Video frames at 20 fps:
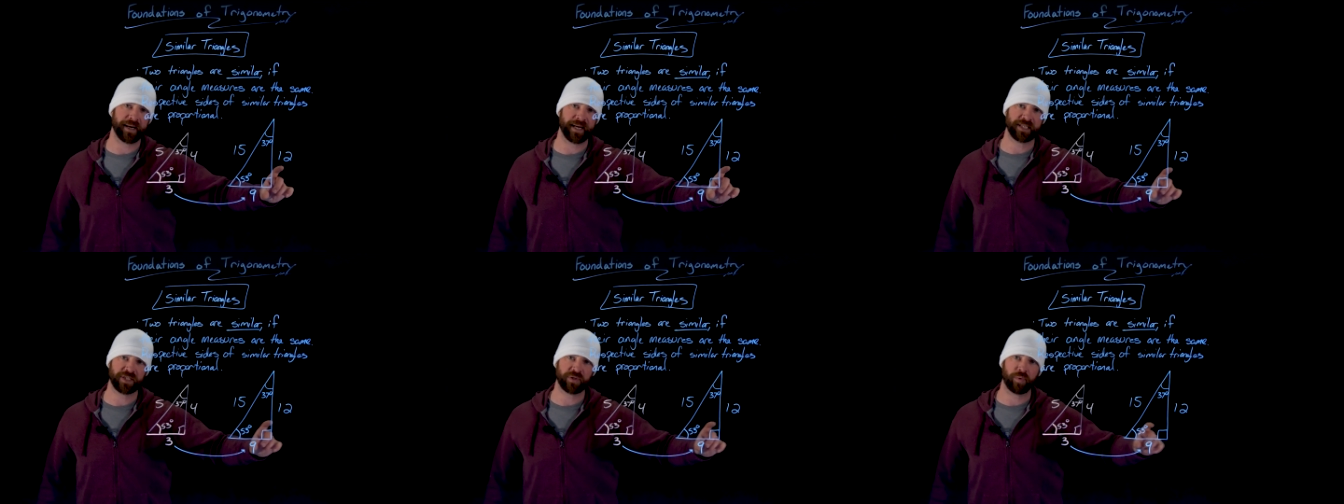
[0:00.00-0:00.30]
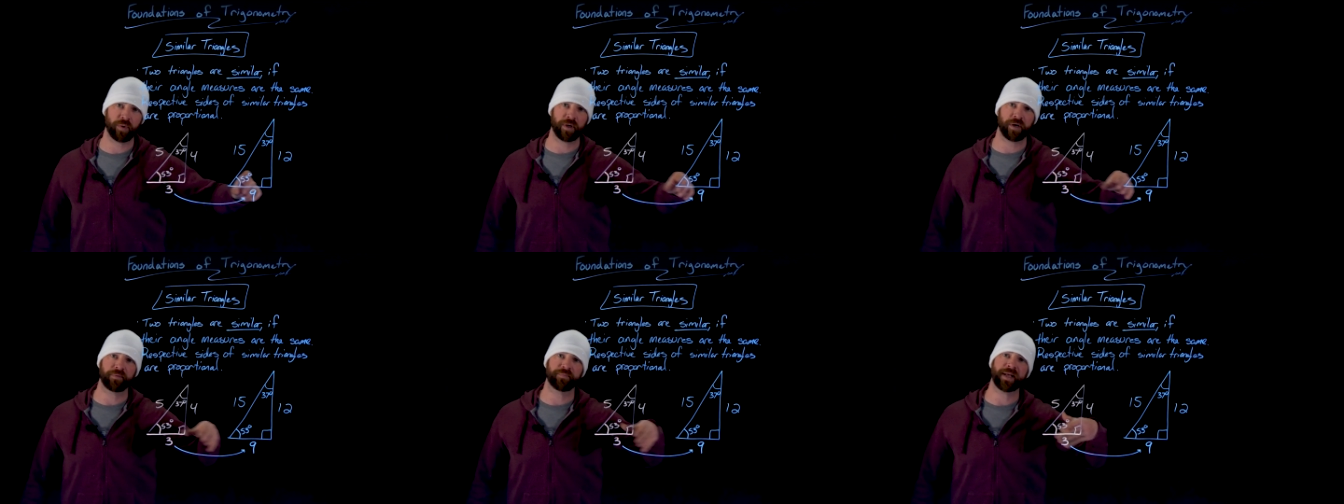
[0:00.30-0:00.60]
by
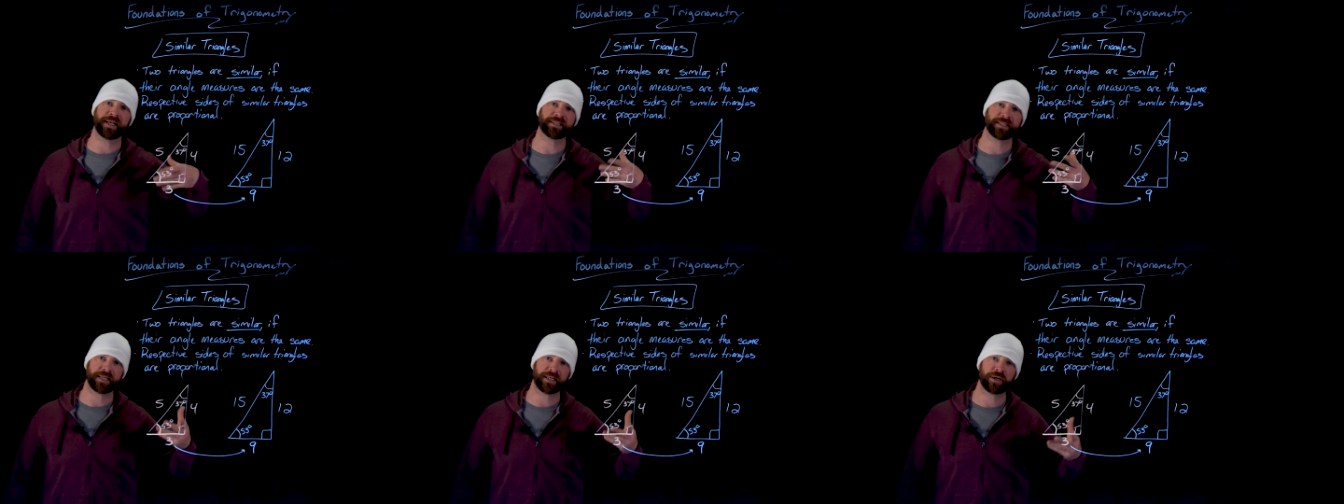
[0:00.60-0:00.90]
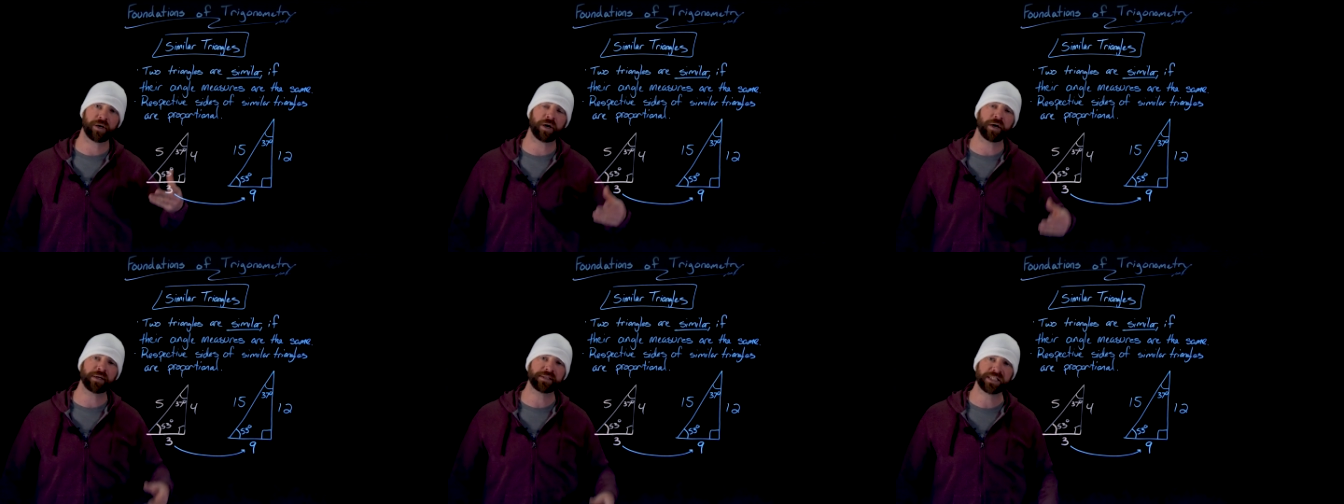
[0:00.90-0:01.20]
12. That's that
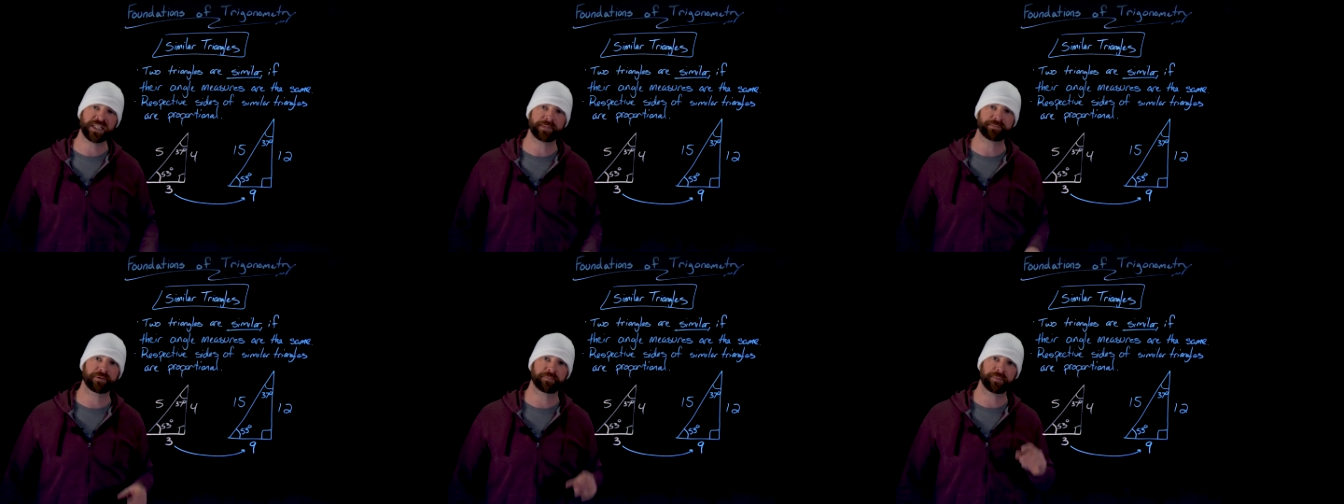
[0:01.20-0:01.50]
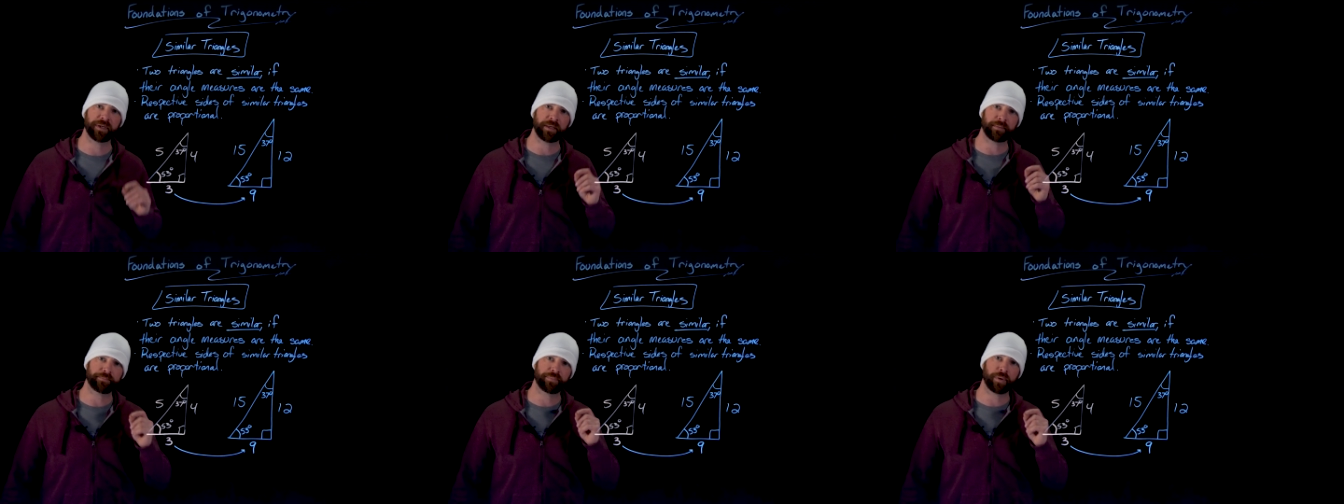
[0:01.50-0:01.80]
concept of
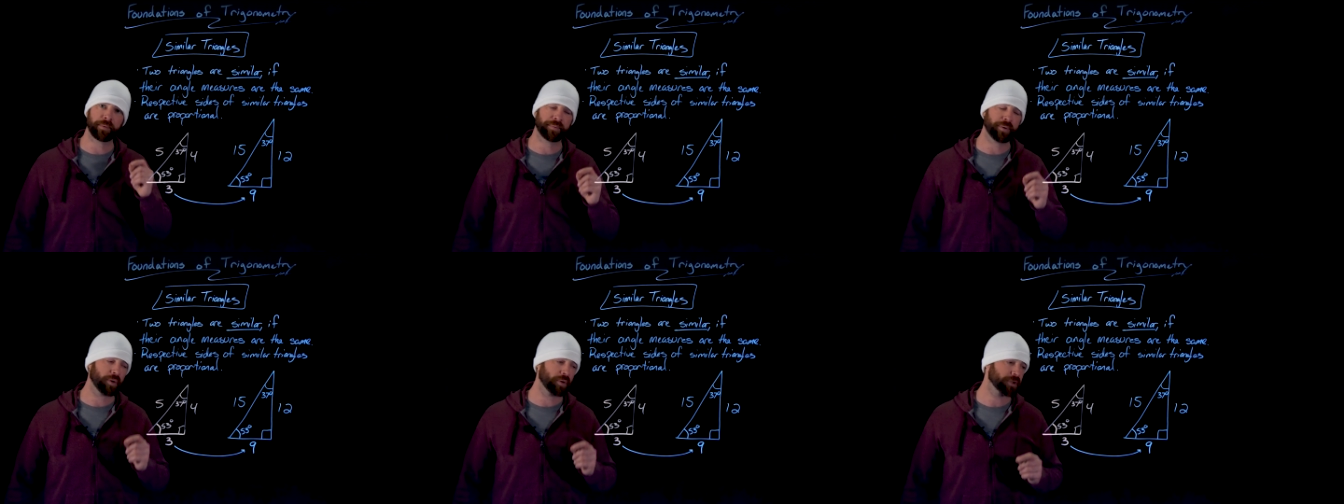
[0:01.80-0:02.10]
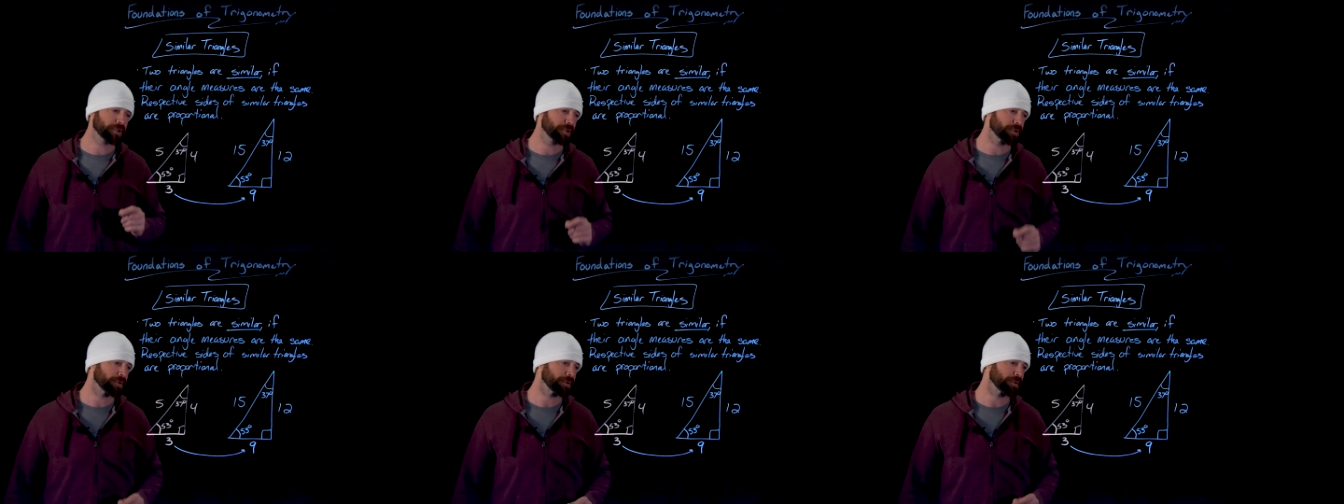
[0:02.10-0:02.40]
being
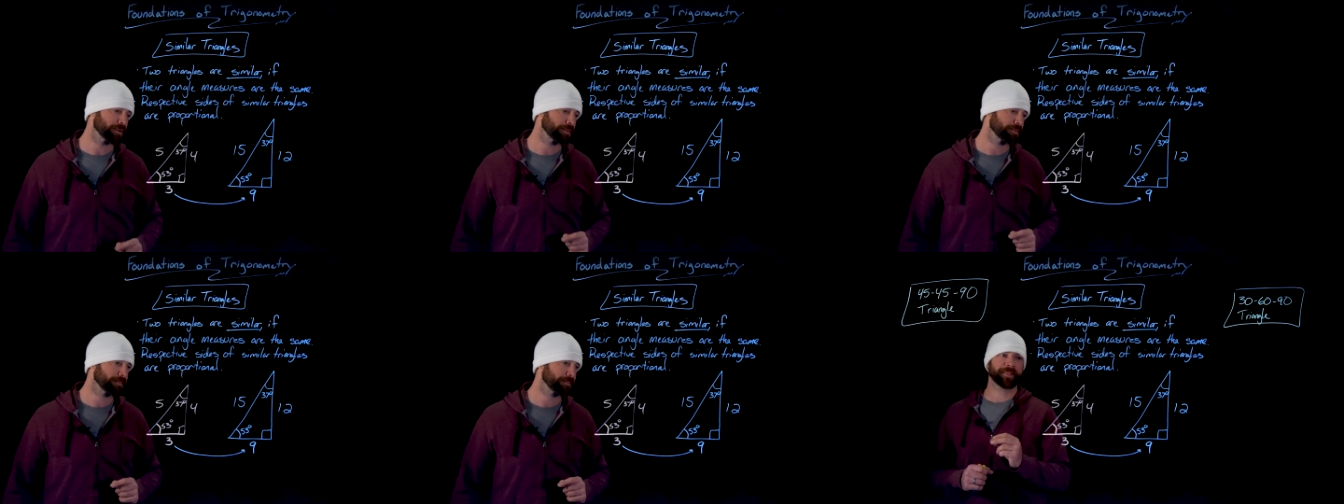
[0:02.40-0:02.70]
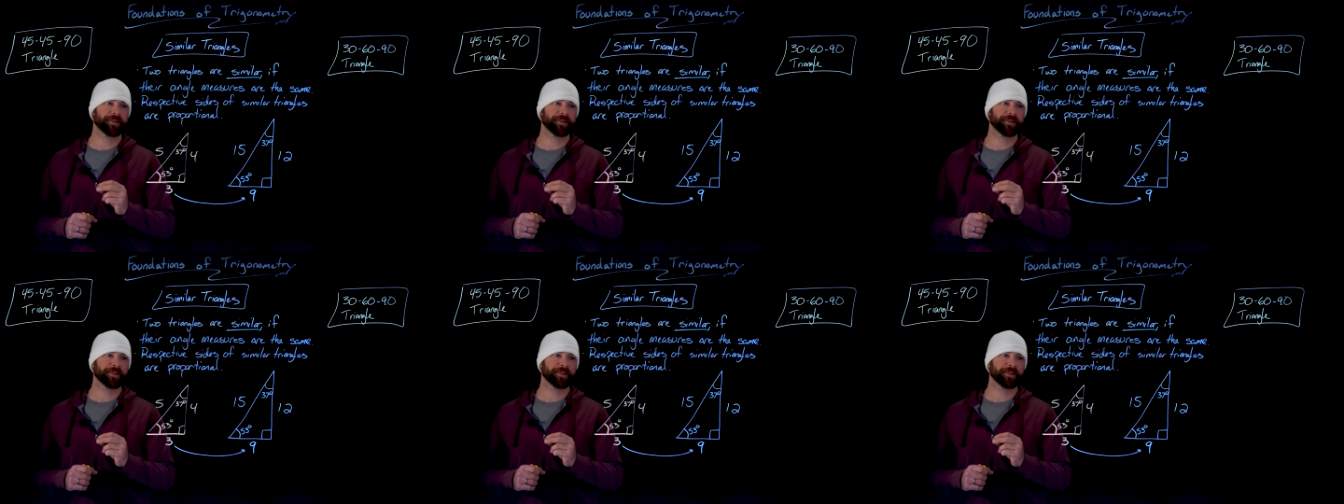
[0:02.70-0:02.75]
proportional.